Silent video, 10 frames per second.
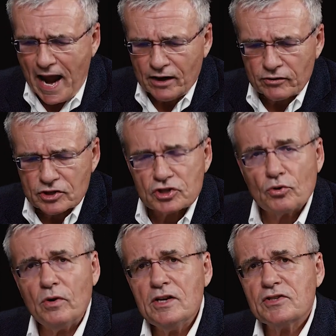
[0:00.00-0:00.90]
And are the
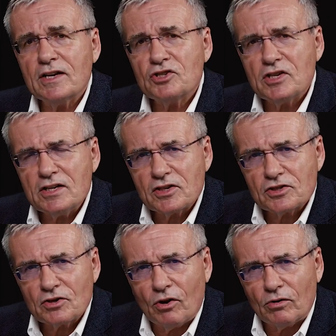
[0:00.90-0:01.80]
stories that
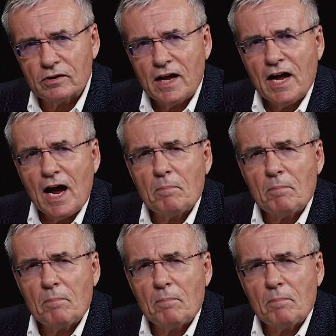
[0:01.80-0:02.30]
Jesus told